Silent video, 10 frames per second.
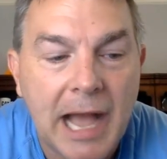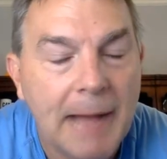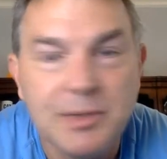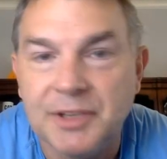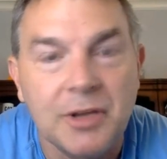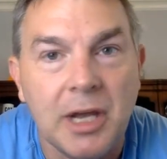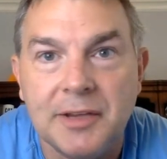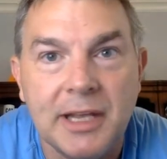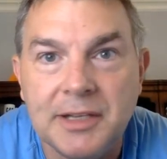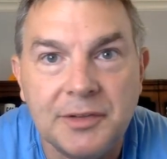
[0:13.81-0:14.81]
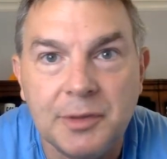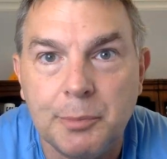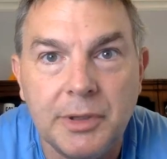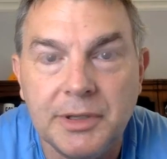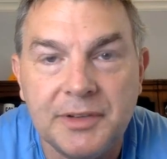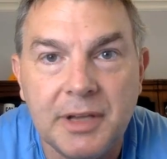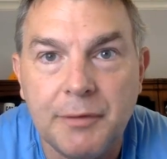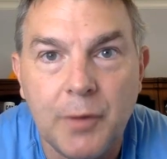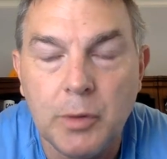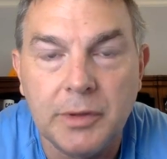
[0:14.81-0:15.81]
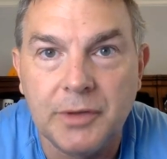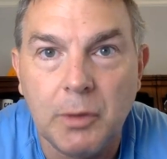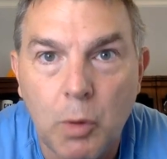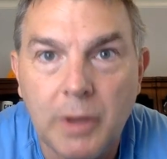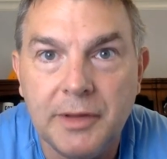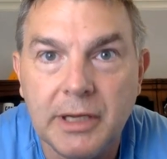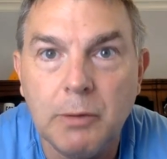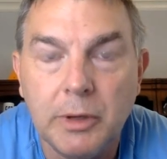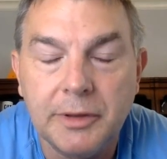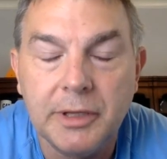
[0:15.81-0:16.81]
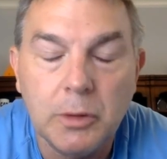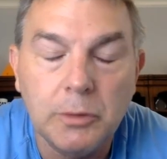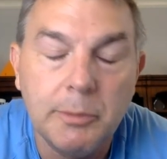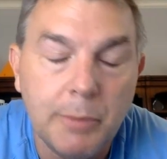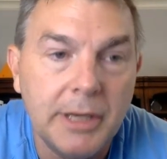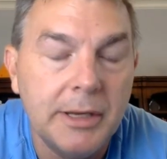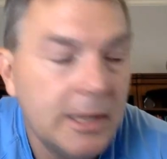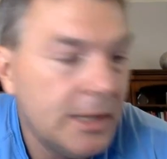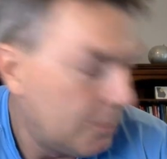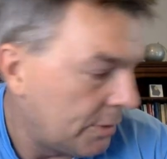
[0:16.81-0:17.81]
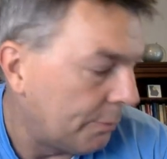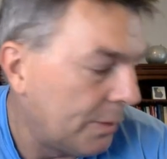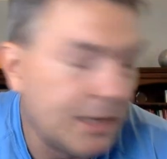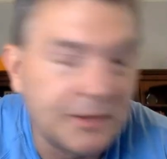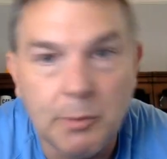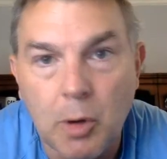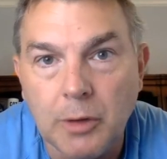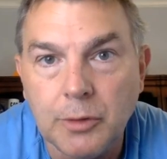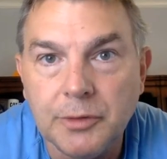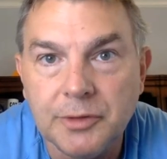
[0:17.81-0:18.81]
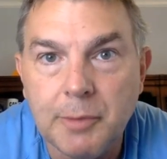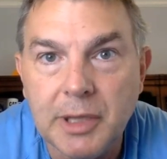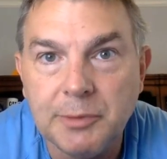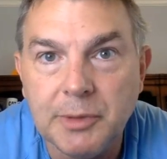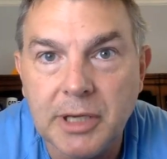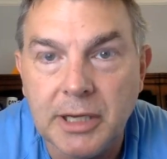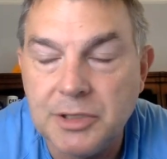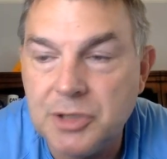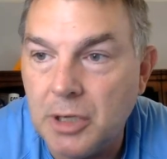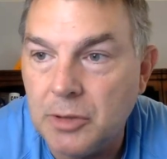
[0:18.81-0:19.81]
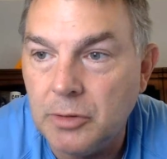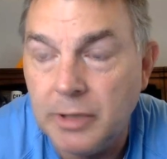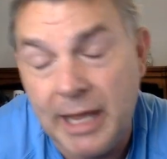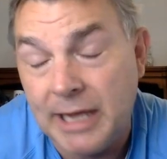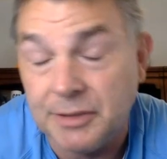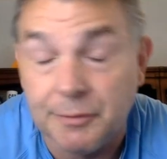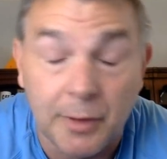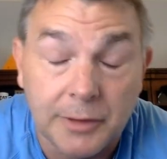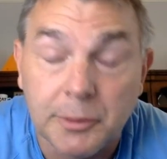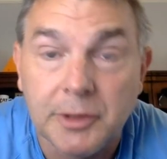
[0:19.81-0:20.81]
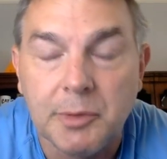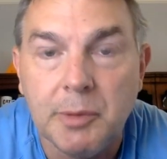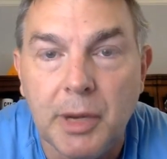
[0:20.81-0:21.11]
I'm just not that disciplined to stay focused on one thing and one thing only. But when I'm reading some articles, it makes me kind of chuckle and actually frustrates me.